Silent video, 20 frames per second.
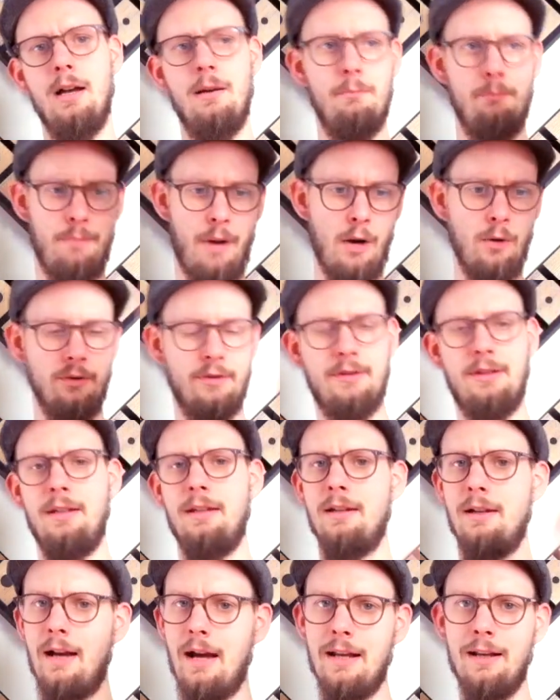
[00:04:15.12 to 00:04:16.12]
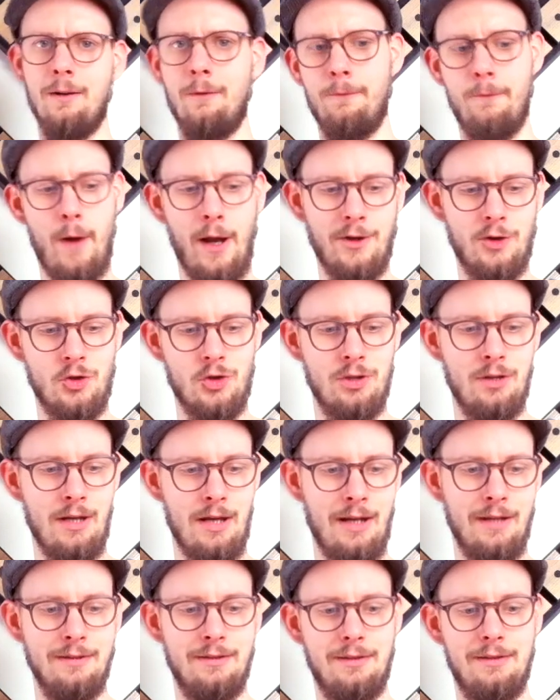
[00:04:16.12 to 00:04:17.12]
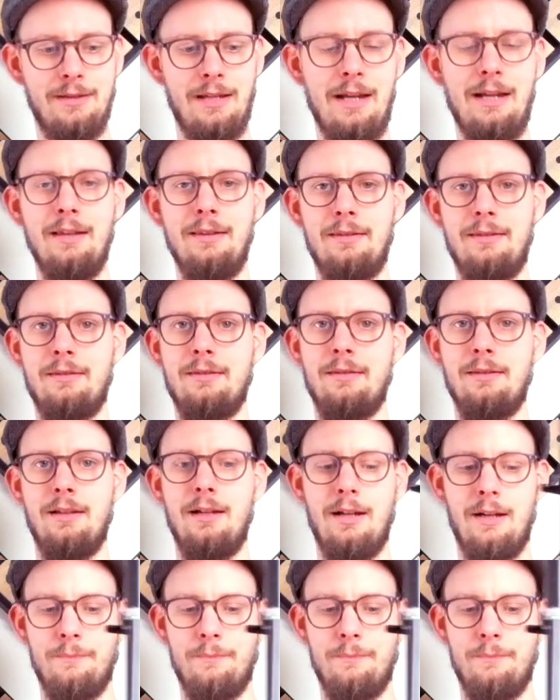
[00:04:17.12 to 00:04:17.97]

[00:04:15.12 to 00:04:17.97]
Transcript: post here, adding friction. And these